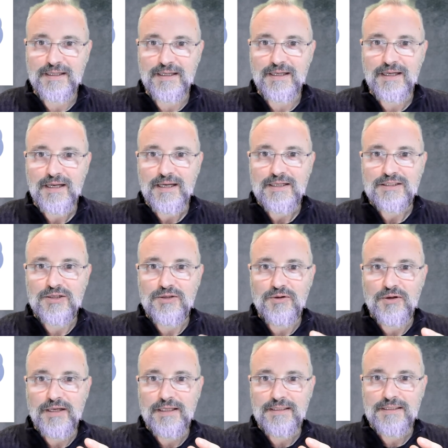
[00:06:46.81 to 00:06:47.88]
Uh,
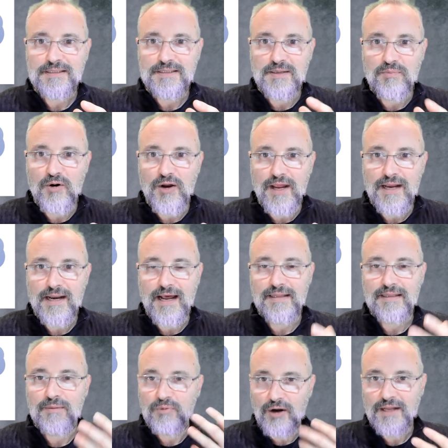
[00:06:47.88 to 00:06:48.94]
so it is the brain
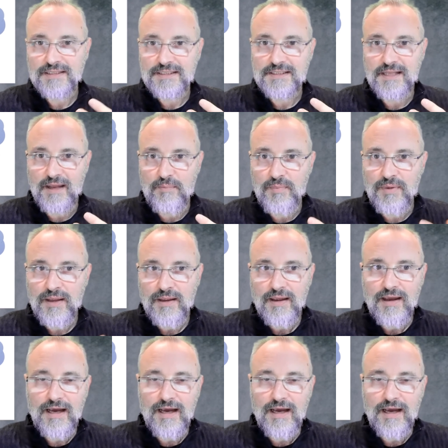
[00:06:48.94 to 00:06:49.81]
and the brainstem,